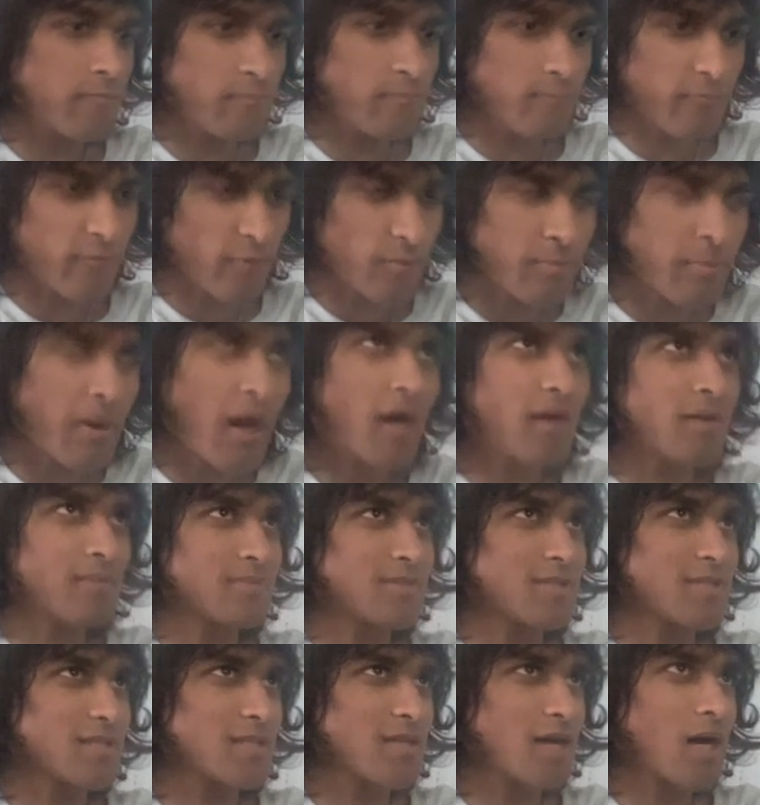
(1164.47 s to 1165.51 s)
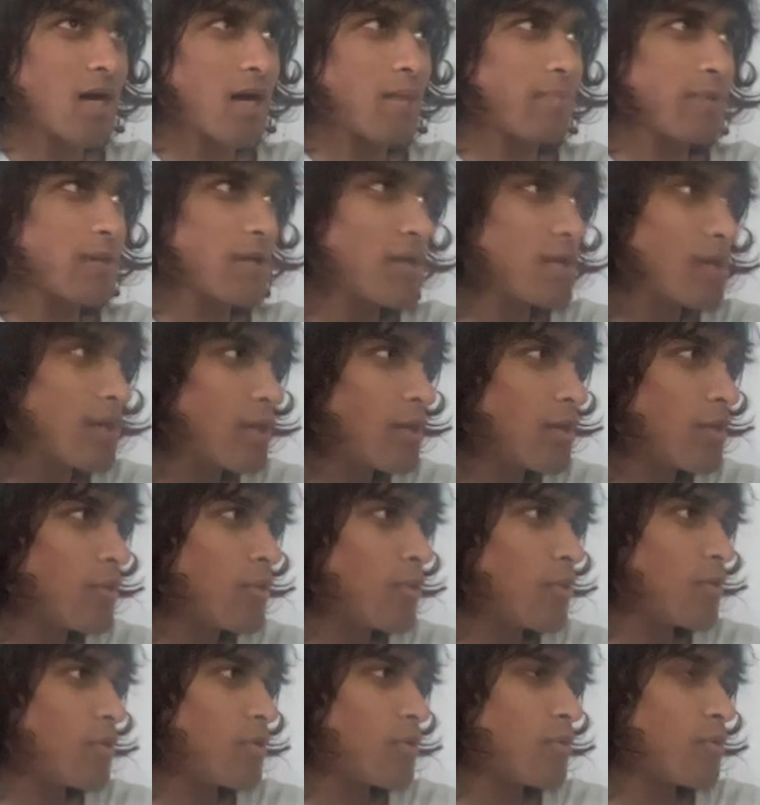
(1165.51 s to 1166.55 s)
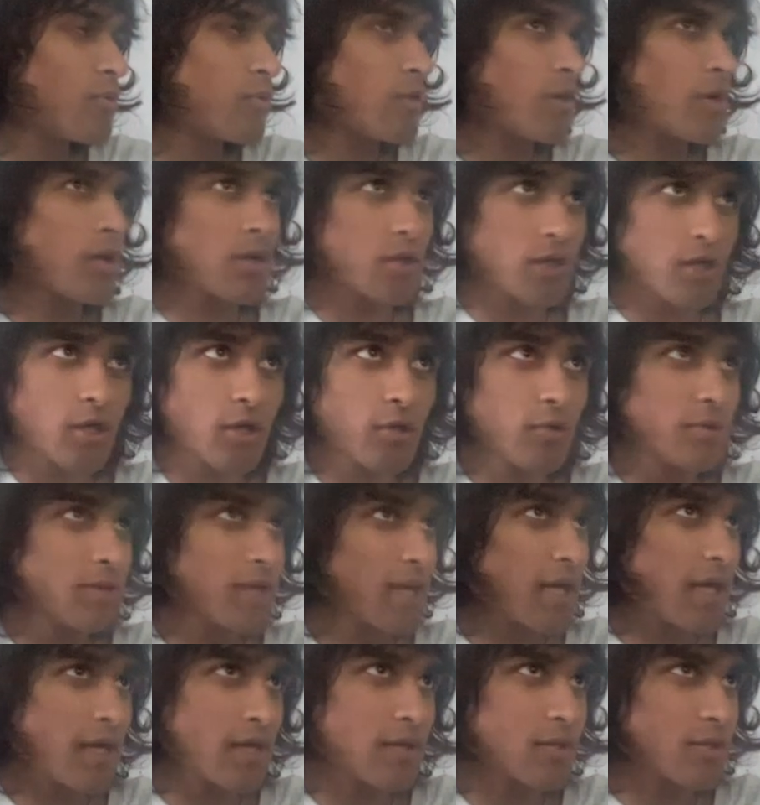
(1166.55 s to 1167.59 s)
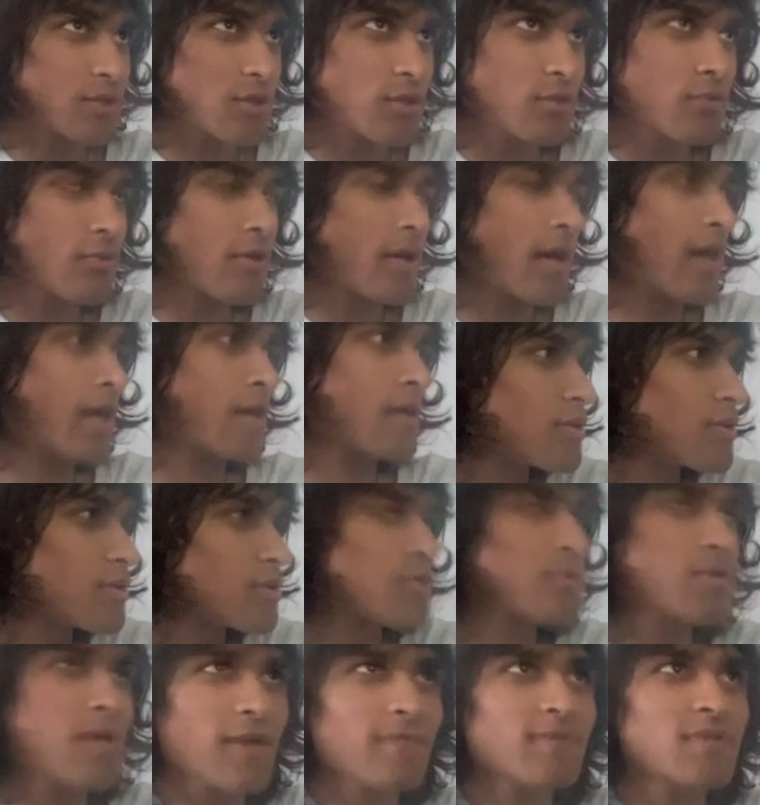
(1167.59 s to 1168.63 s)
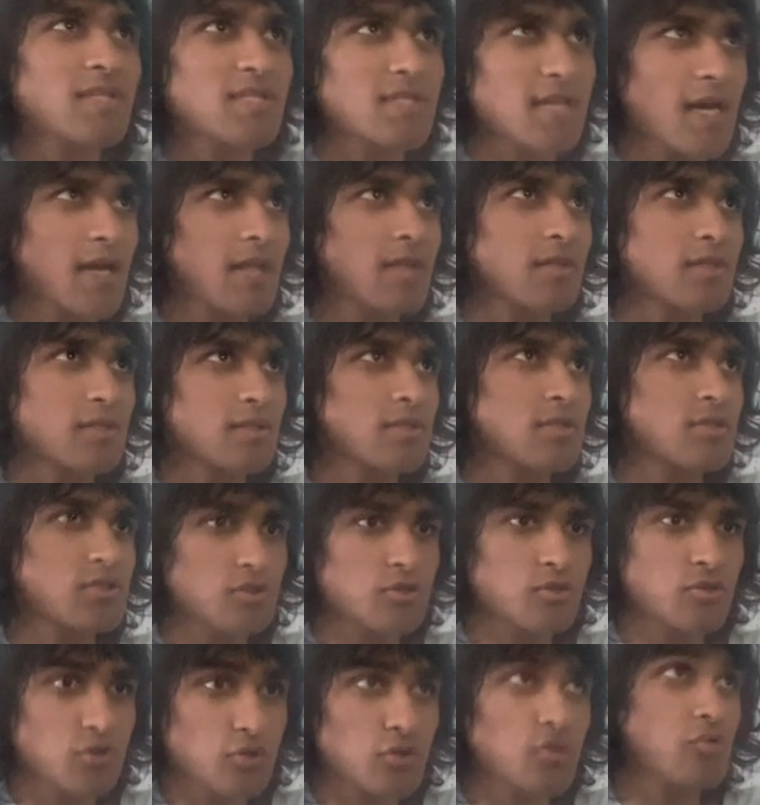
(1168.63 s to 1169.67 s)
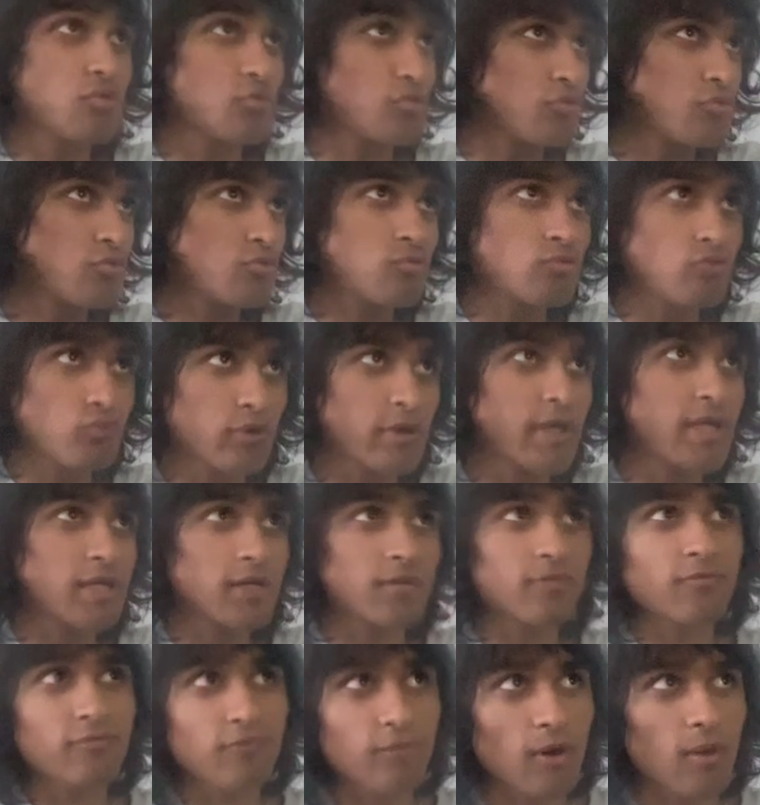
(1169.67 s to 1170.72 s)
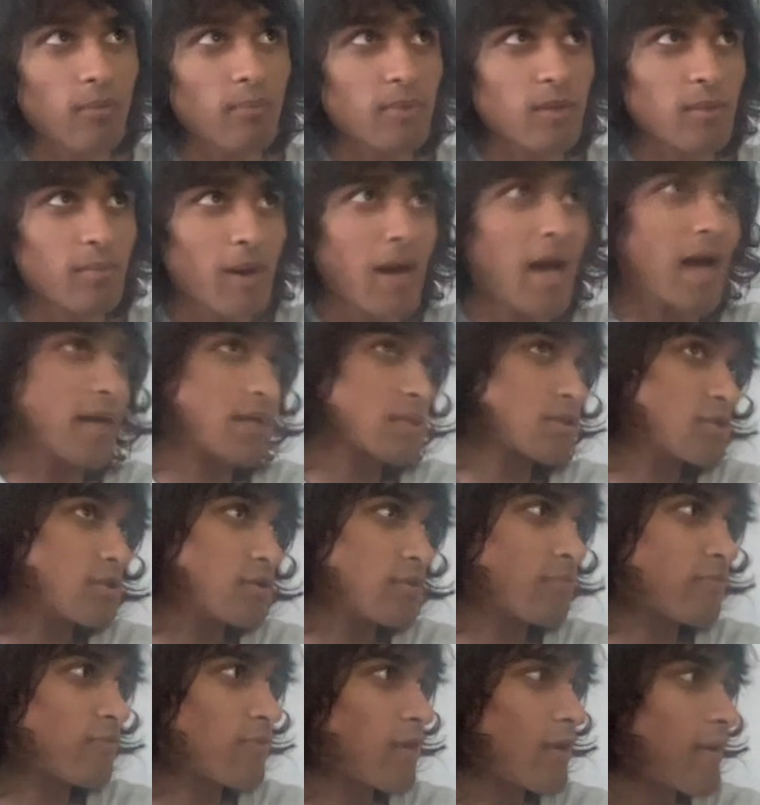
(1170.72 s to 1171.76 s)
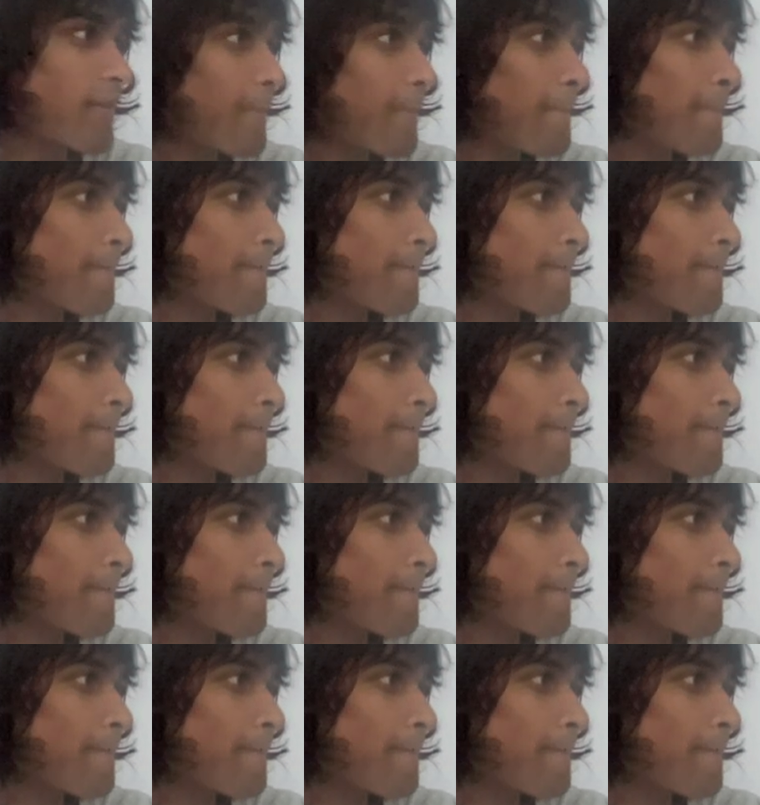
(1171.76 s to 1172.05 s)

from bottom to top. Code can't do that. So we have to tell it to read from the back to the front.